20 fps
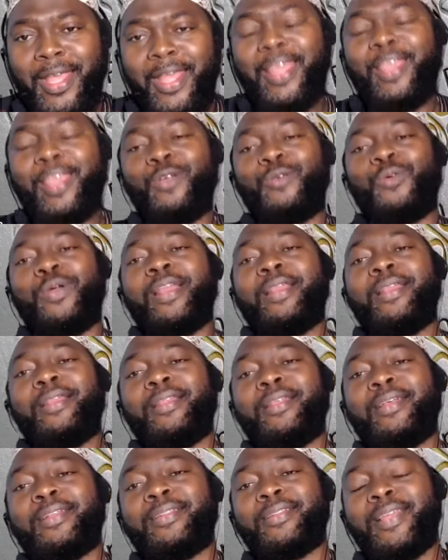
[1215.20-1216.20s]
he will
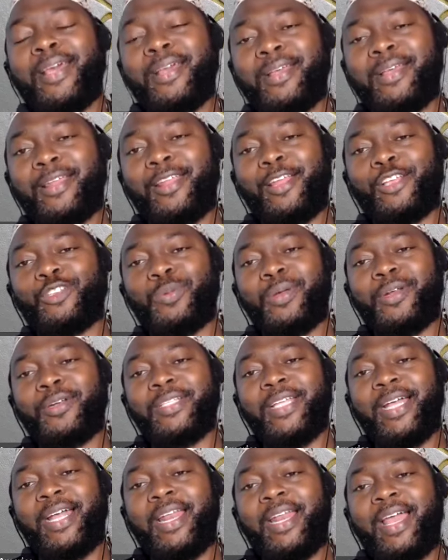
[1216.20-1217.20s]
thank Allah subhanahu
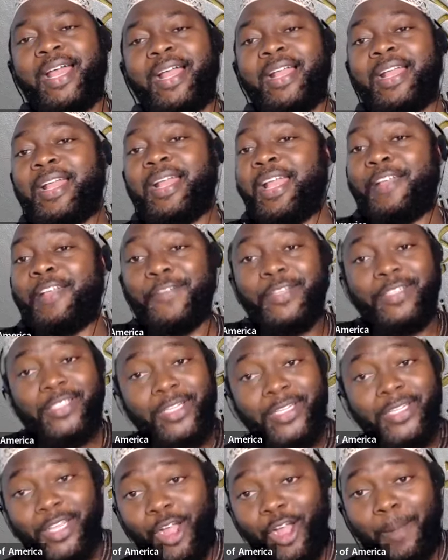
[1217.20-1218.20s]
wa ta'ala. If it's
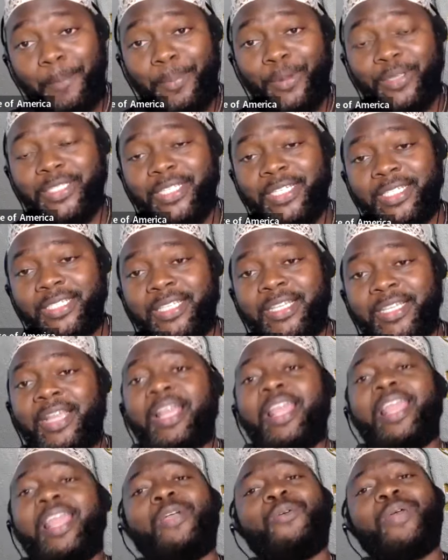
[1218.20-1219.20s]
the opposite,
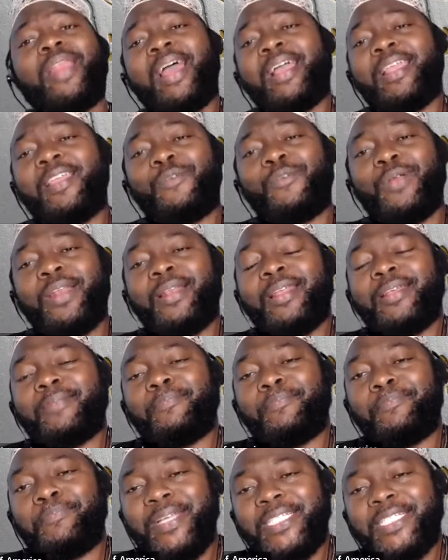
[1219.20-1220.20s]
he will
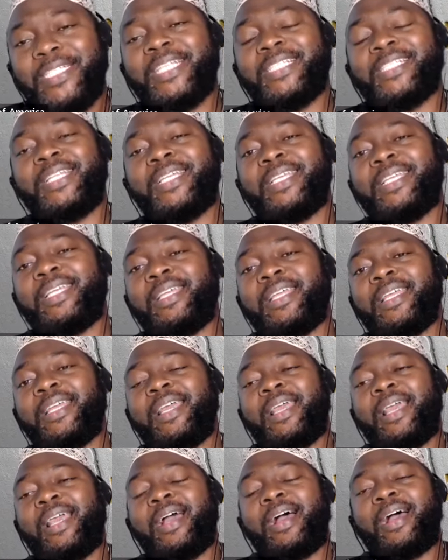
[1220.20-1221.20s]
patiently
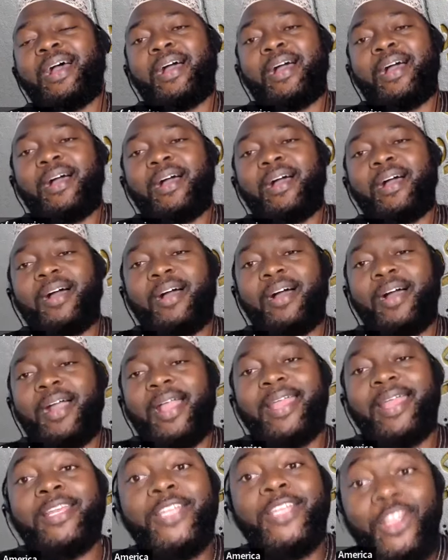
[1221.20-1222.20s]

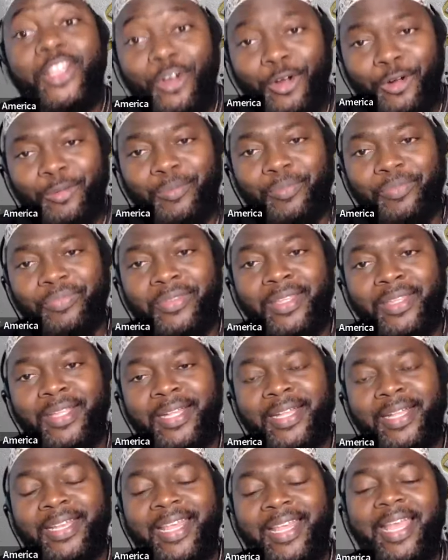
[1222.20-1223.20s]
endure.
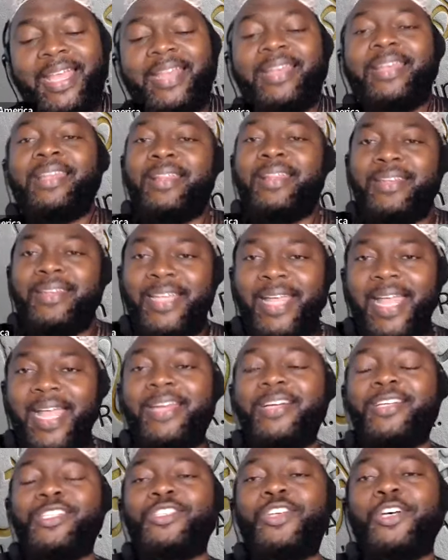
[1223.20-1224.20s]
Then the
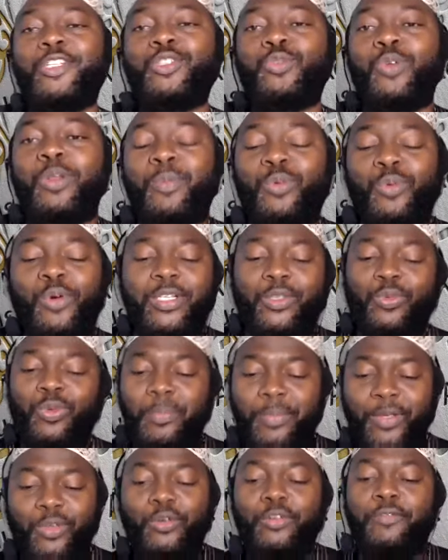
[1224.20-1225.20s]
end result will be what?
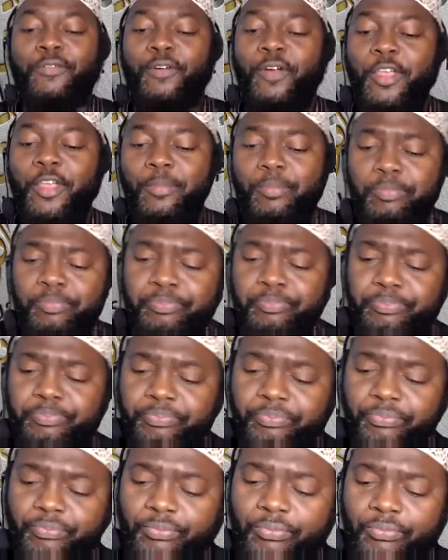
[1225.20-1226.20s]
Will be good for him.
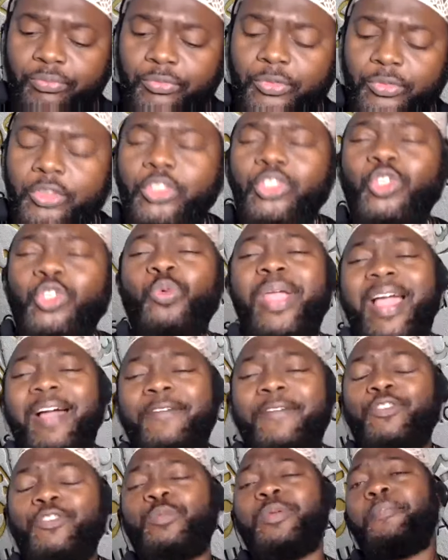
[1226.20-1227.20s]
So we
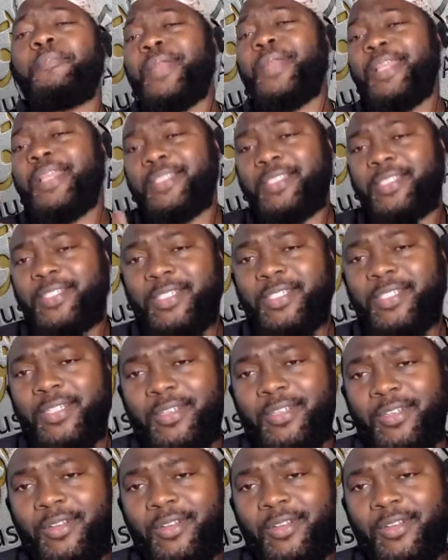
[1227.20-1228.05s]
have to be pleased,